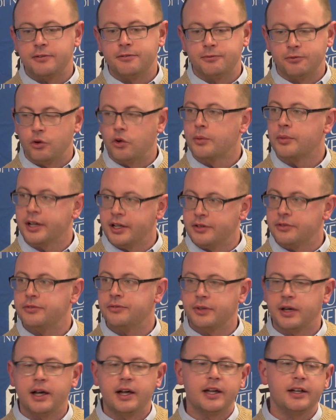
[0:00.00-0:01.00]

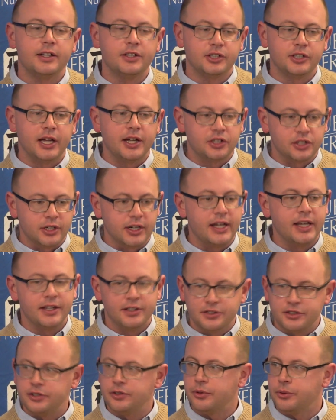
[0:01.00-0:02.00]
formative initiation
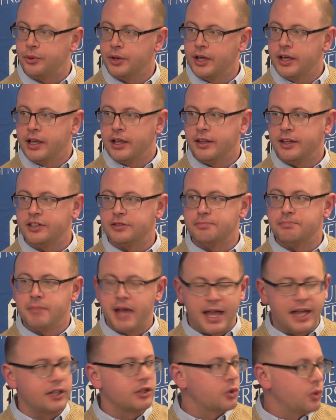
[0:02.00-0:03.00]
into these
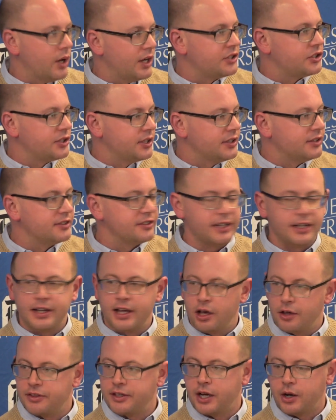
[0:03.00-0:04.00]
main questions in
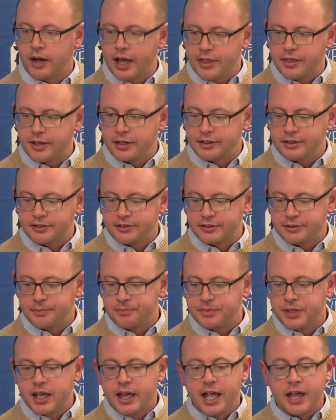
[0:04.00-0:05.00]
healthcare ethics.
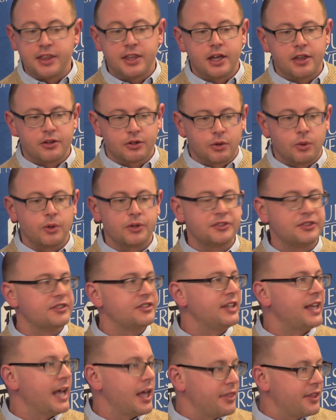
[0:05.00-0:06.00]
And the other course
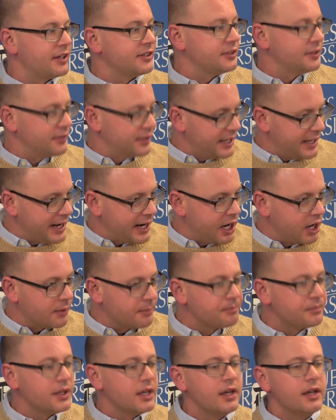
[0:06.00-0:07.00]
is the Ethics of Care.
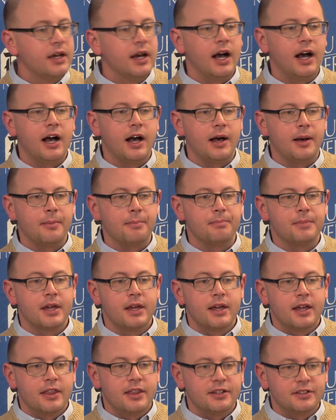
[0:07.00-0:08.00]

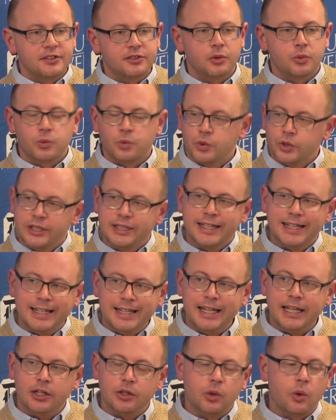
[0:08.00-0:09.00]
This is a really
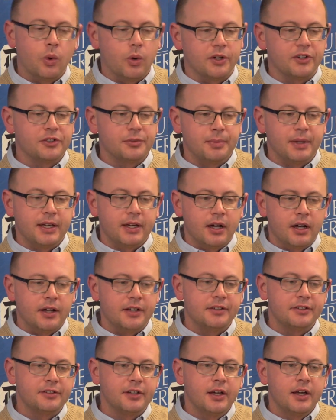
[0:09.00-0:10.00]
neat course because